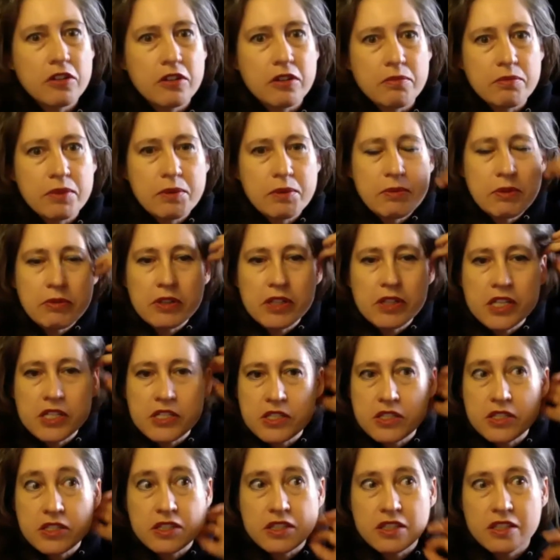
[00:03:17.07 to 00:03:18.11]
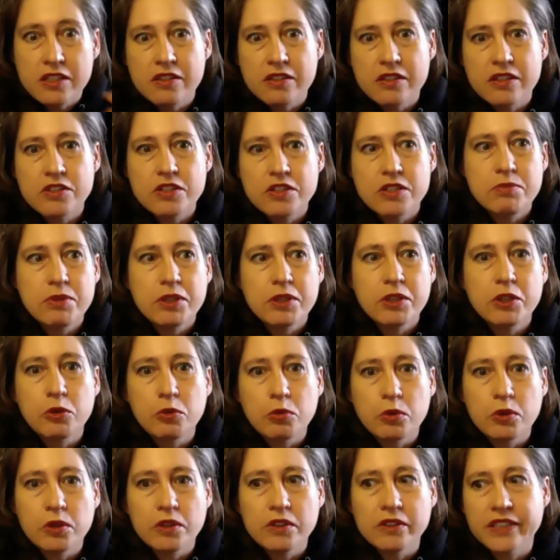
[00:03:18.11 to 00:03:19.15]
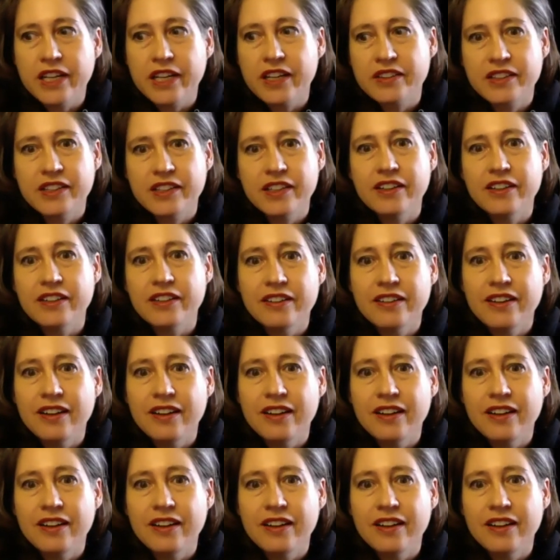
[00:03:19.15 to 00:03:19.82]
it made me realize there's a bigger world out there.